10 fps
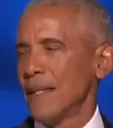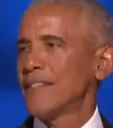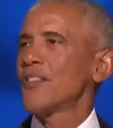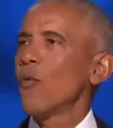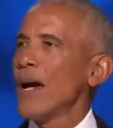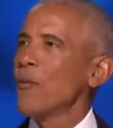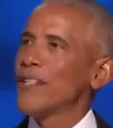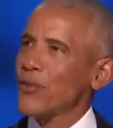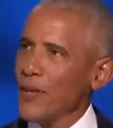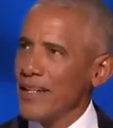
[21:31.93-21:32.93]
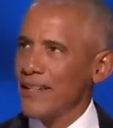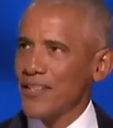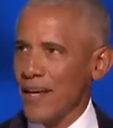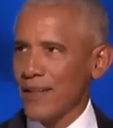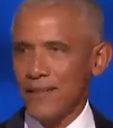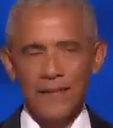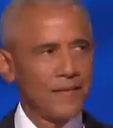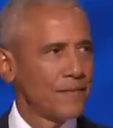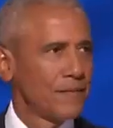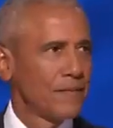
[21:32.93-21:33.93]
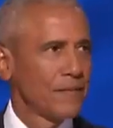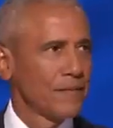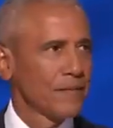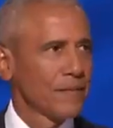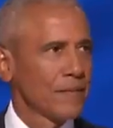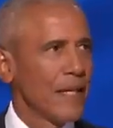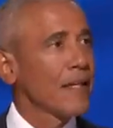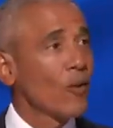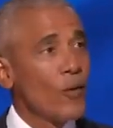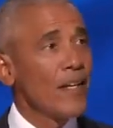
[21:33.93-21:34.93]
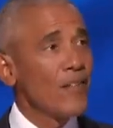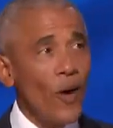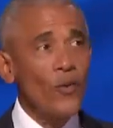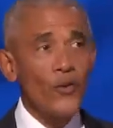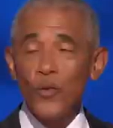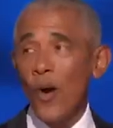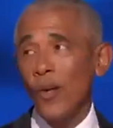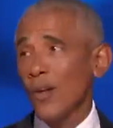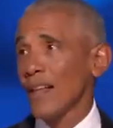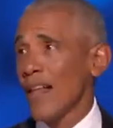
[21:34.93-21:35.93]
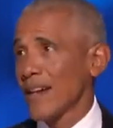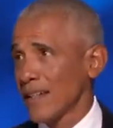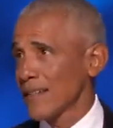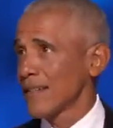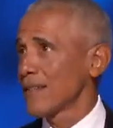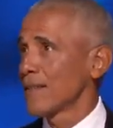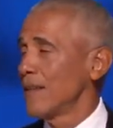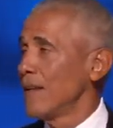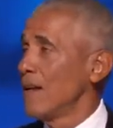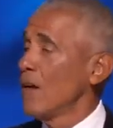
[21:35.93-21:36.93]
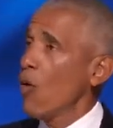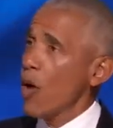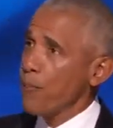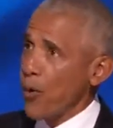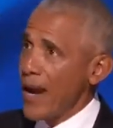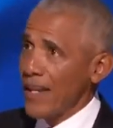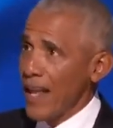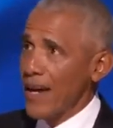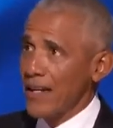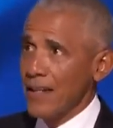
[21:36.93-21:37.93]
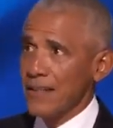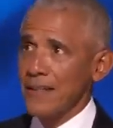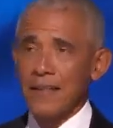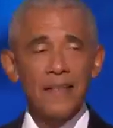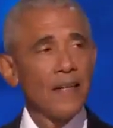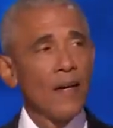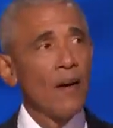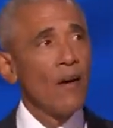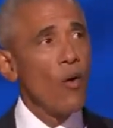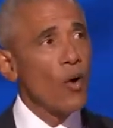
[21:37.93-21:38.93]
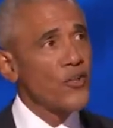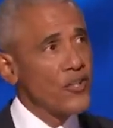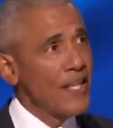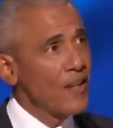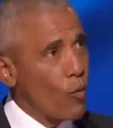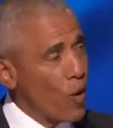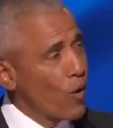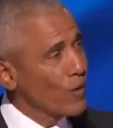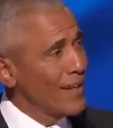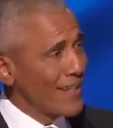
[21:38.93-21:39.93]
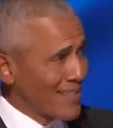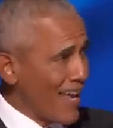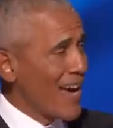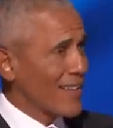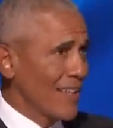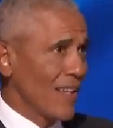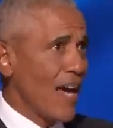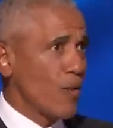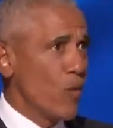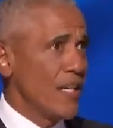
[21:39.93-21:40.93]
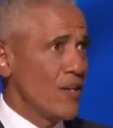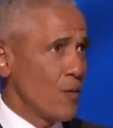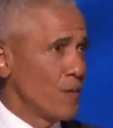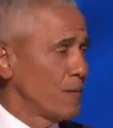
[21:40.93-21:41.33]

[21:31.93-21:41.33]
it's the way we treat each other, including those who don't look like us, or pray like us, or see the world exactly like we do.